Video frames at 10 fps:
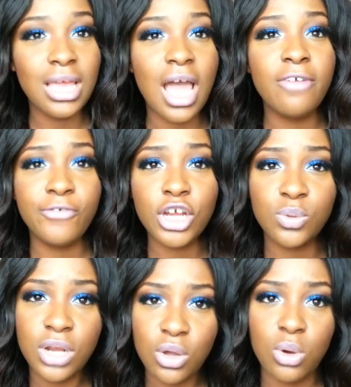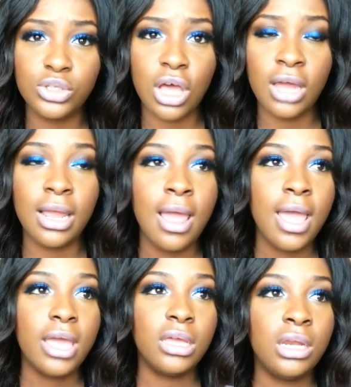at first when it goes on,
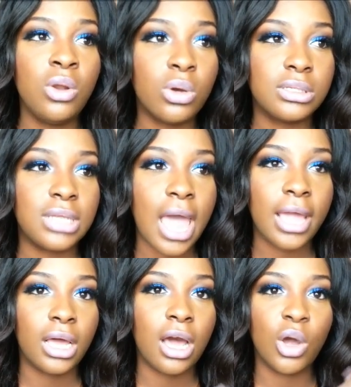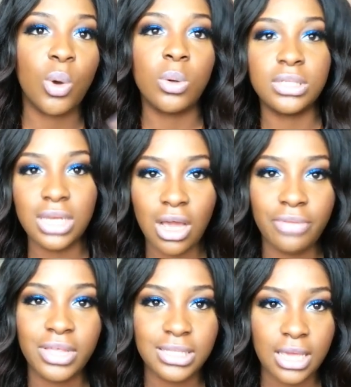it looks like ghostly
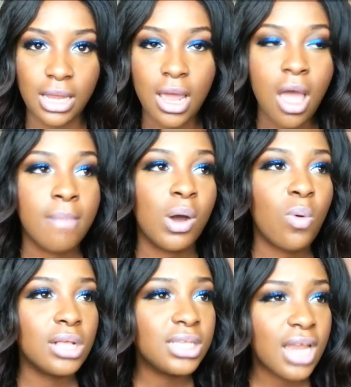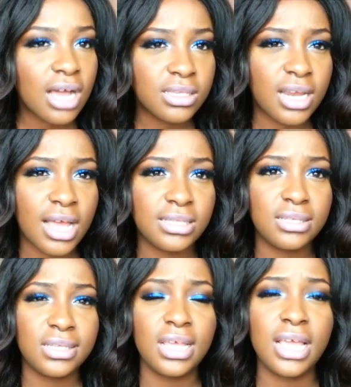on the skin, but once it
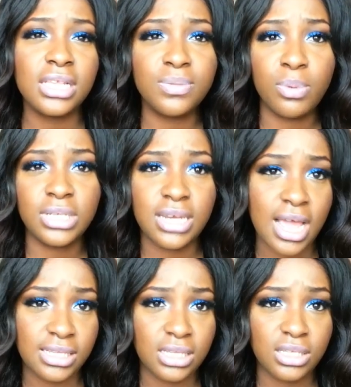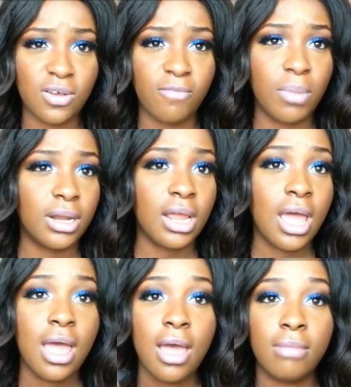oxidizes, it gets pretty nice and stuff. But
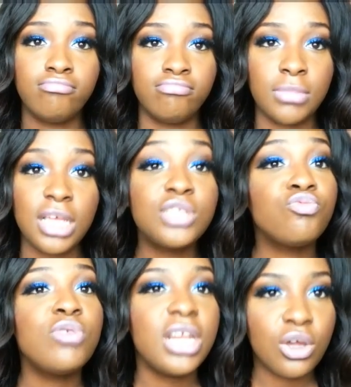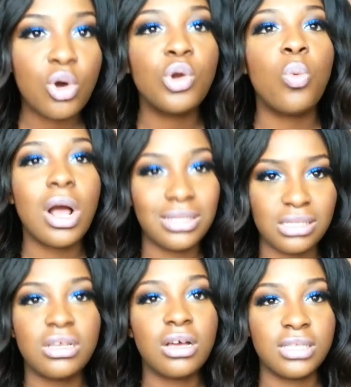it's really good once
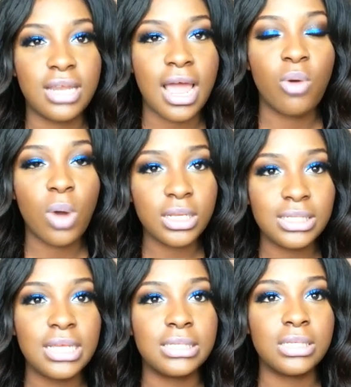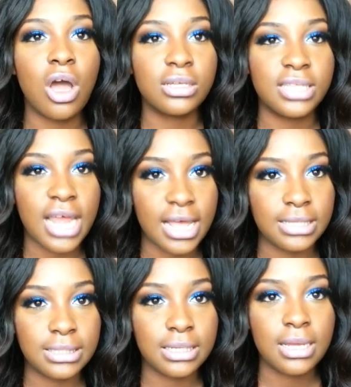it's
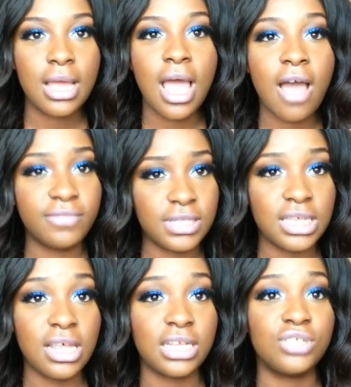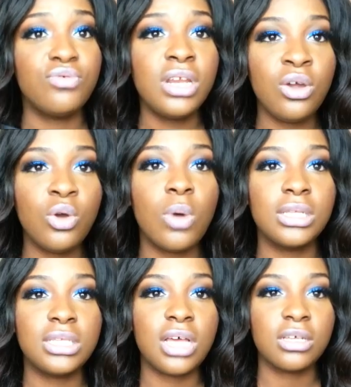oxidized. I have to say that it's really good
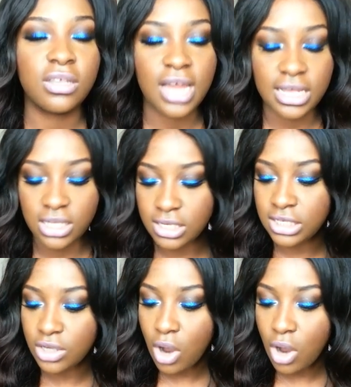once it's oxidized, because